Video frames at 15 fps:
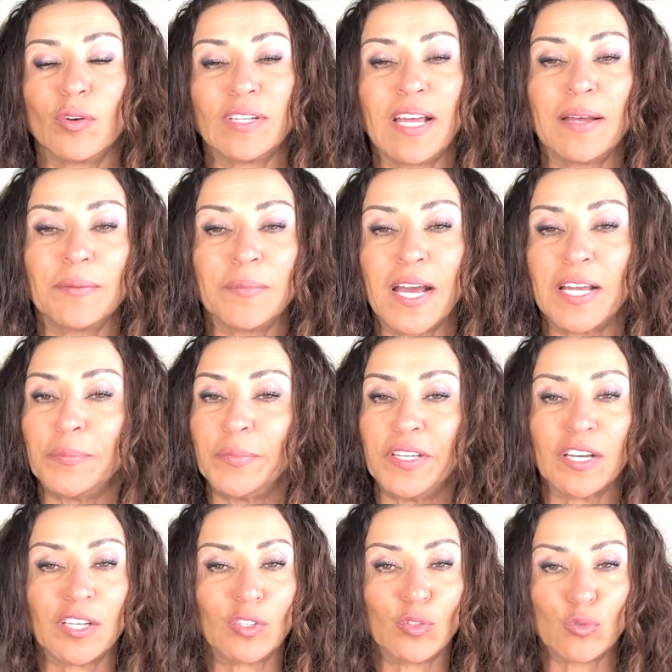That might be
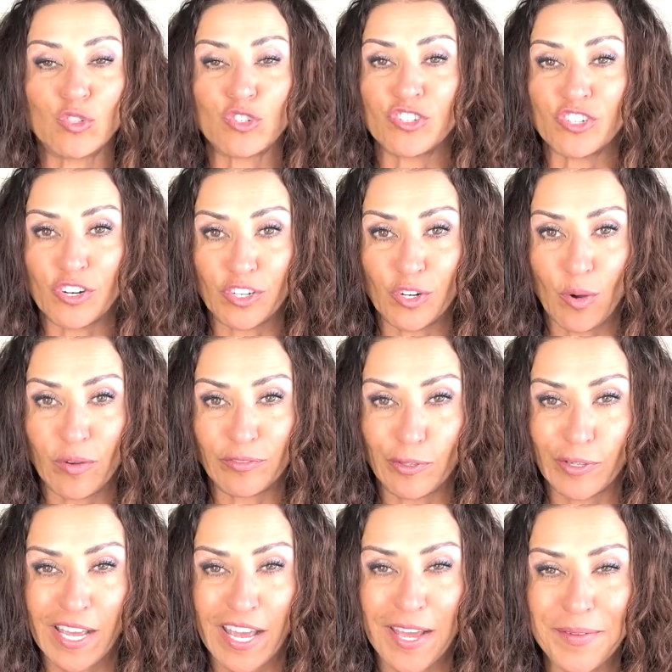a huge turnoff,
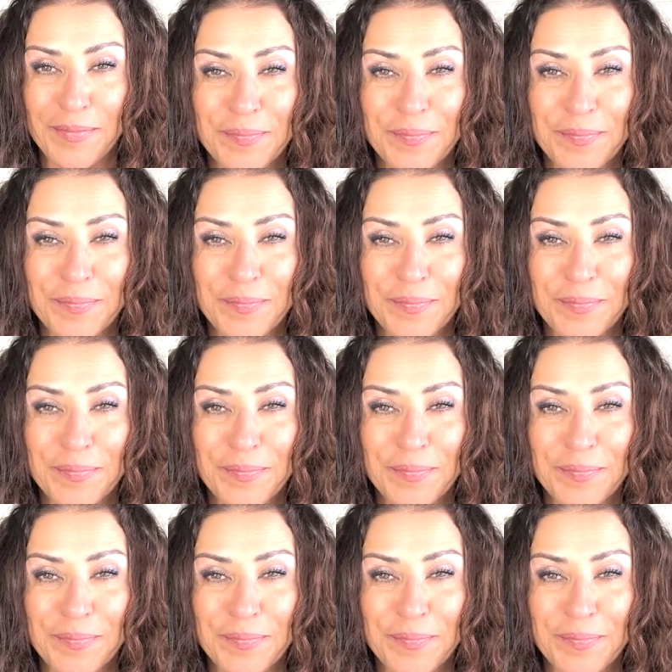okay?